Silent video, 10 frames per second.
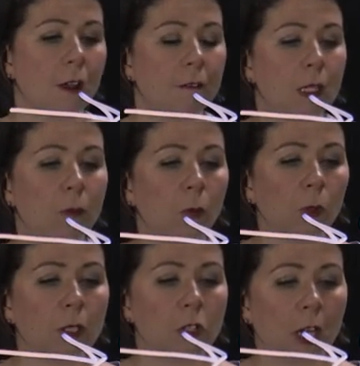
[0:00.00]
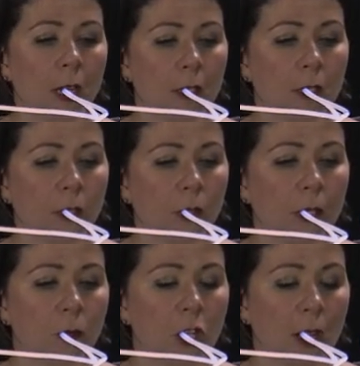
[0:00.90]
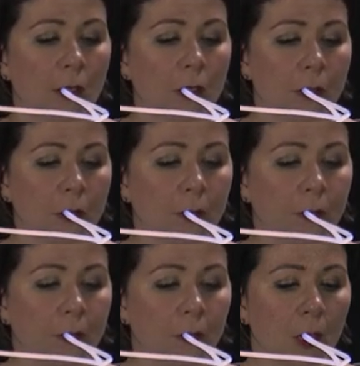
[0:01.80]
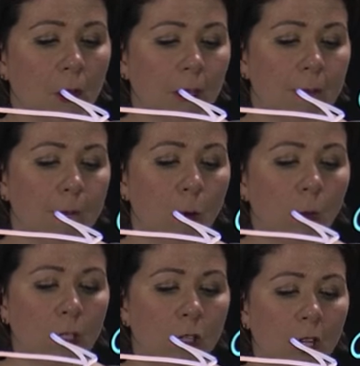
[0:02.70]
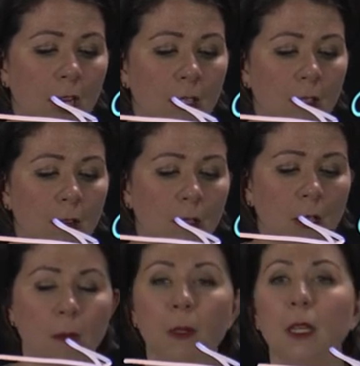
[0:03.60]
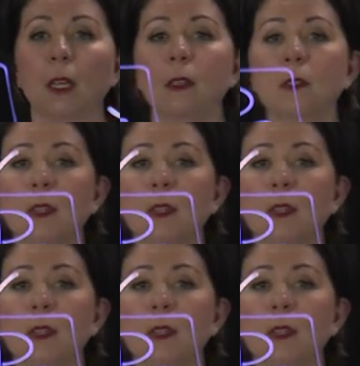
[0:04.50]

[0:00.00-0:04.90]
of these voltage-gated sodium channels. All right, voltage-gated because